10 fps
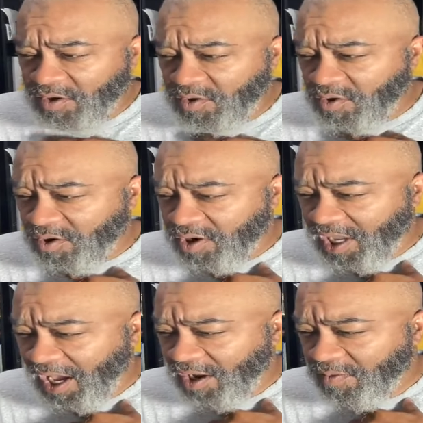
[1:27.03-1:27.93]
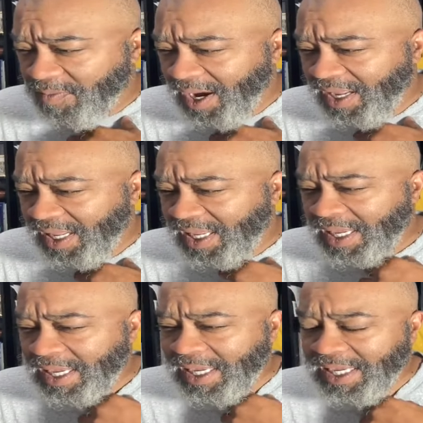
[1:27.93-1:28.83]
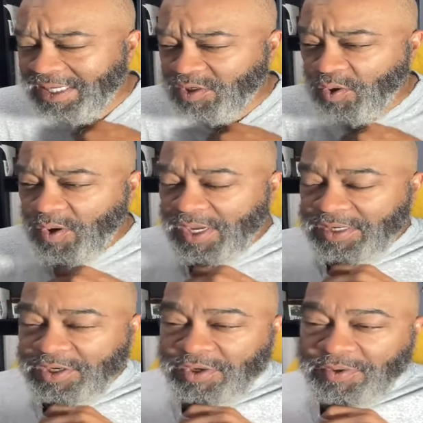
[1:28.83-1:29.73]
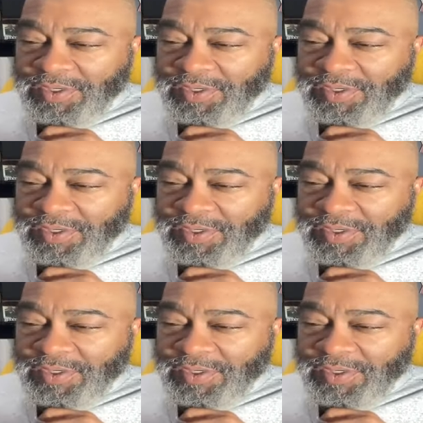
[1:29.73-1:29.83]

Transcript: Lord God Almighty is going to do